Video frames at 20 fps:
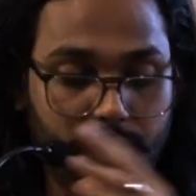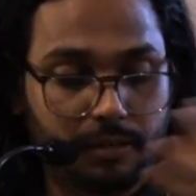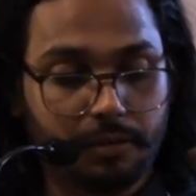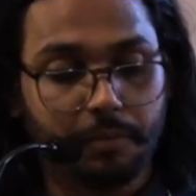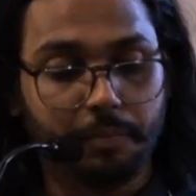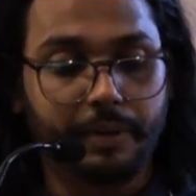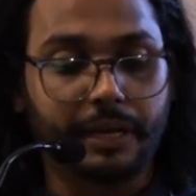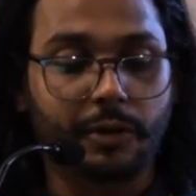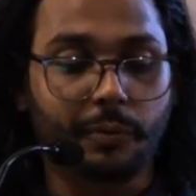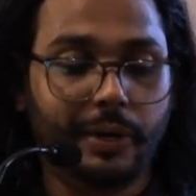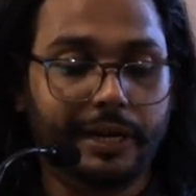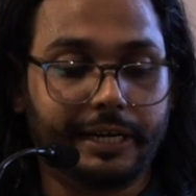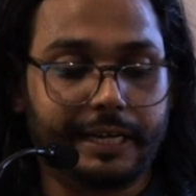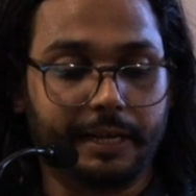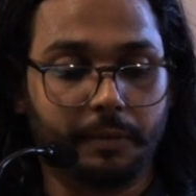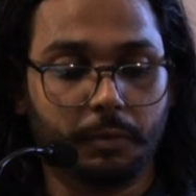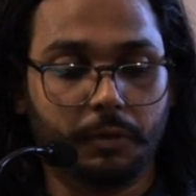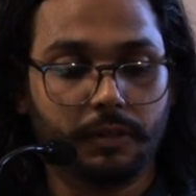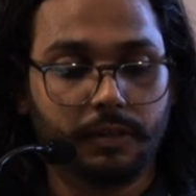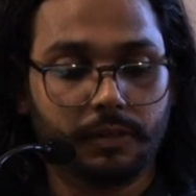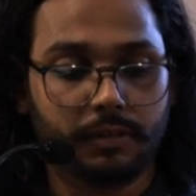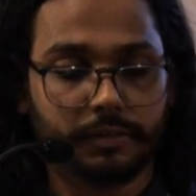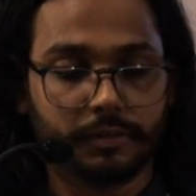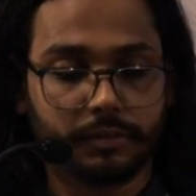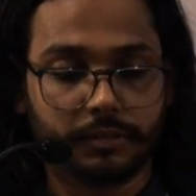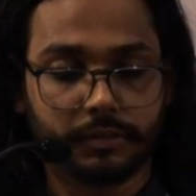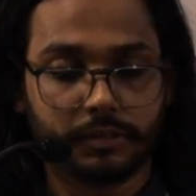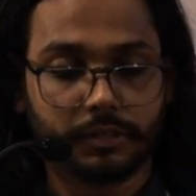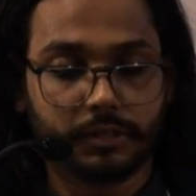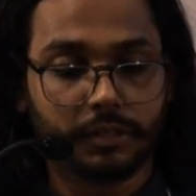BigQuery table.
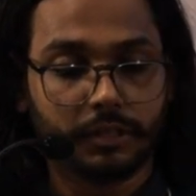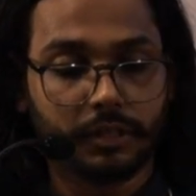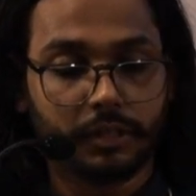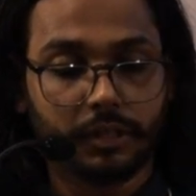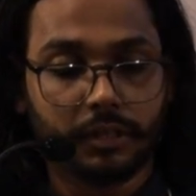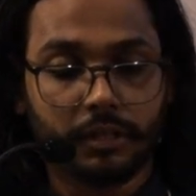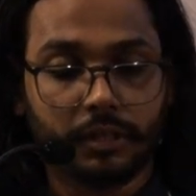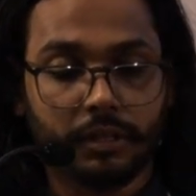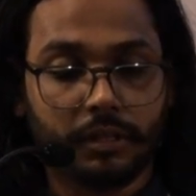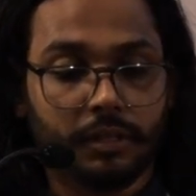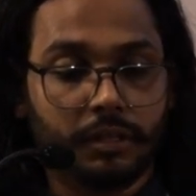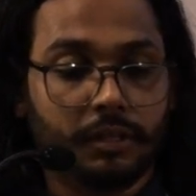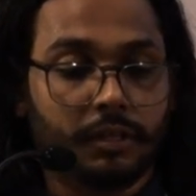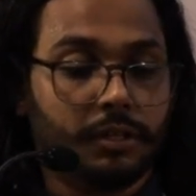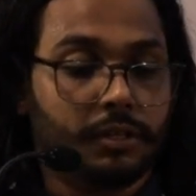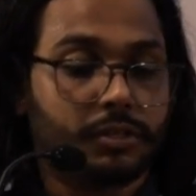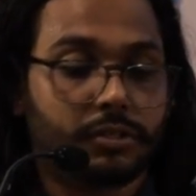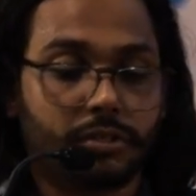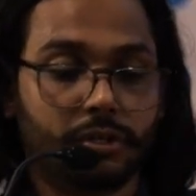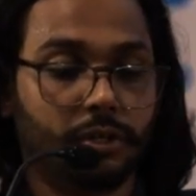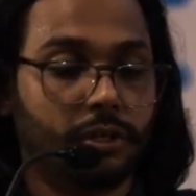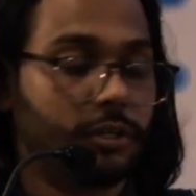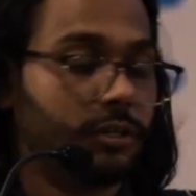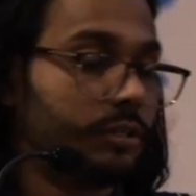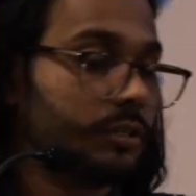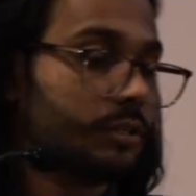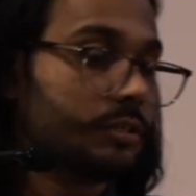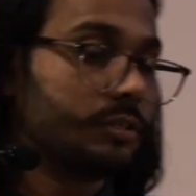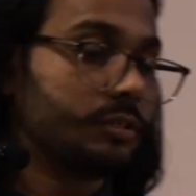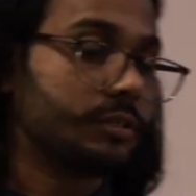
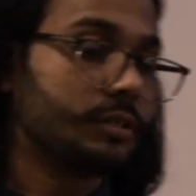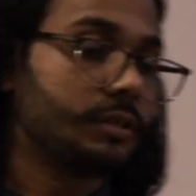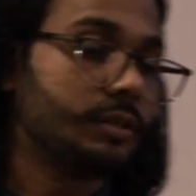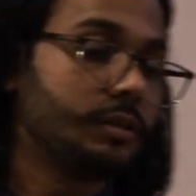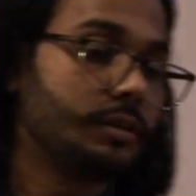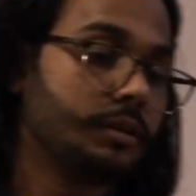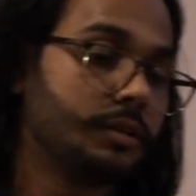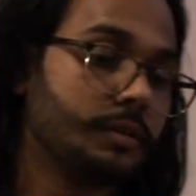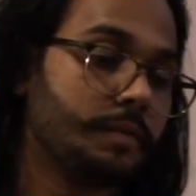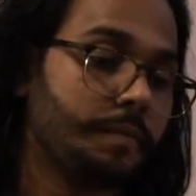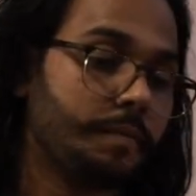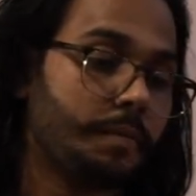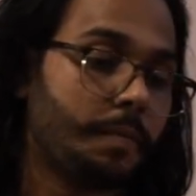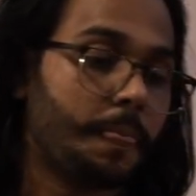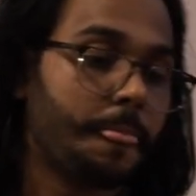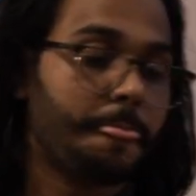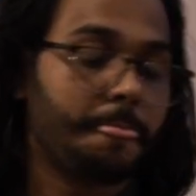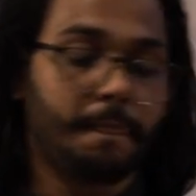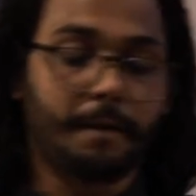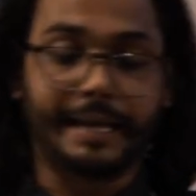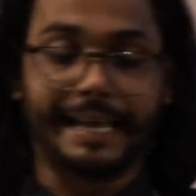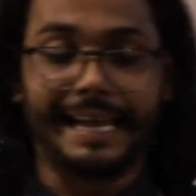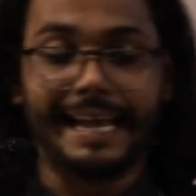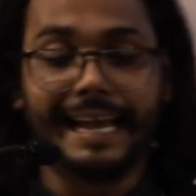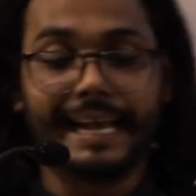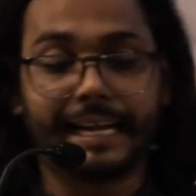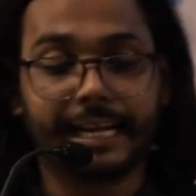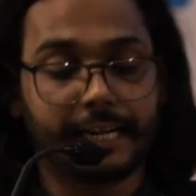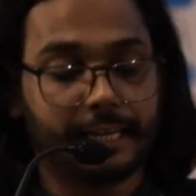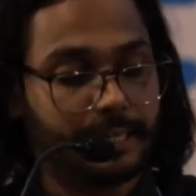So, okay,
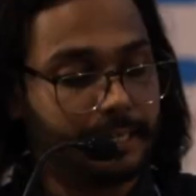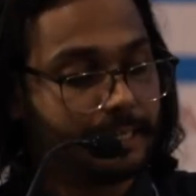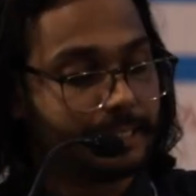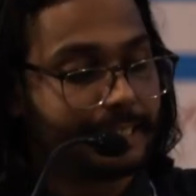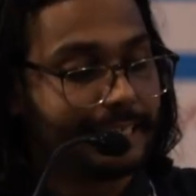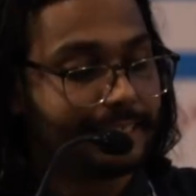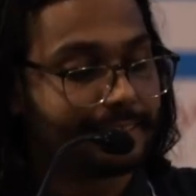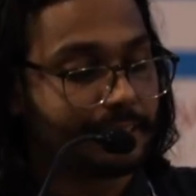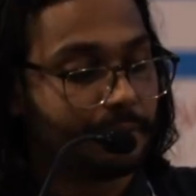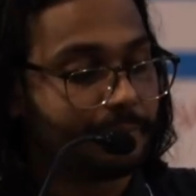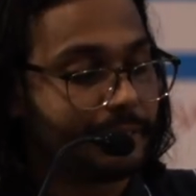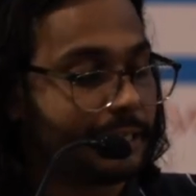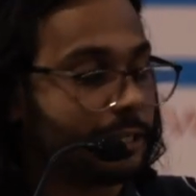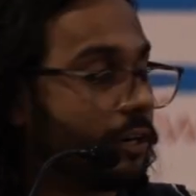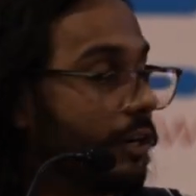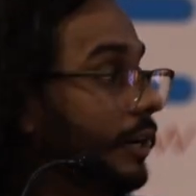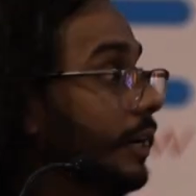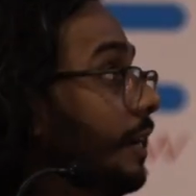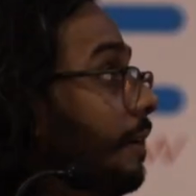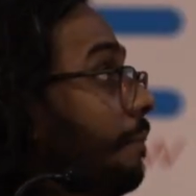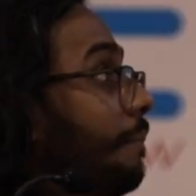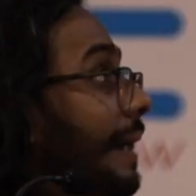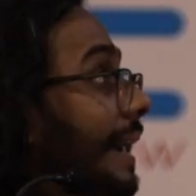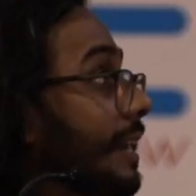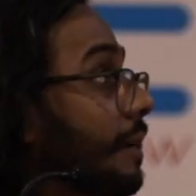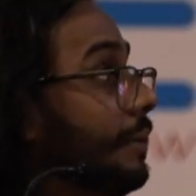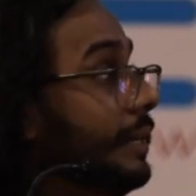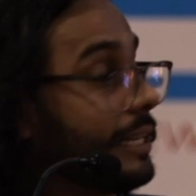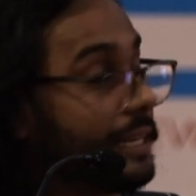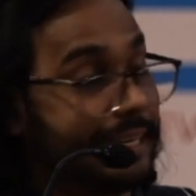and there's something called
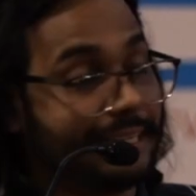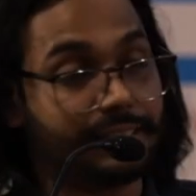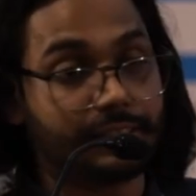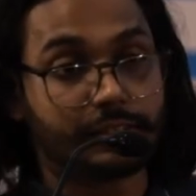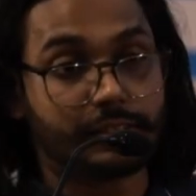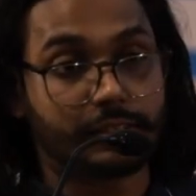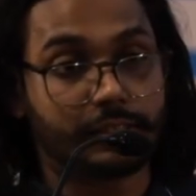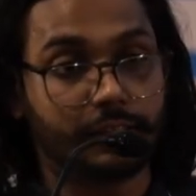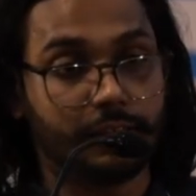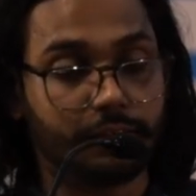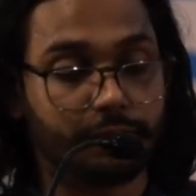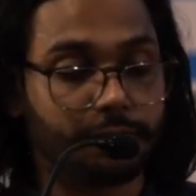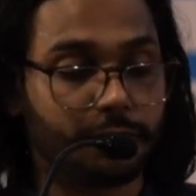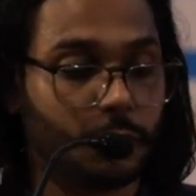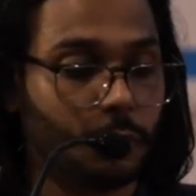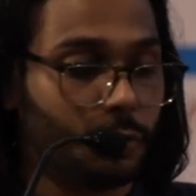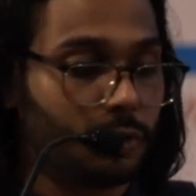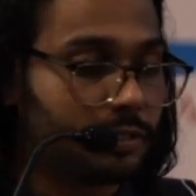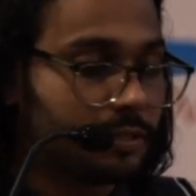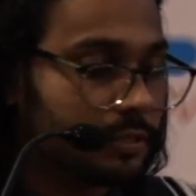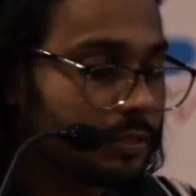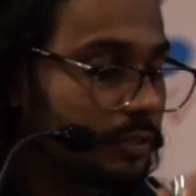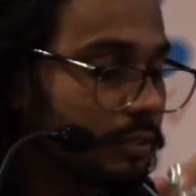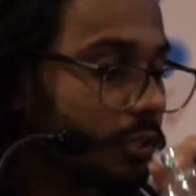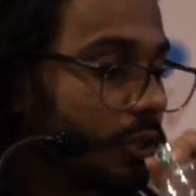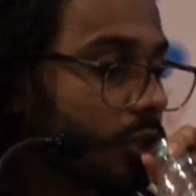parameterized flows.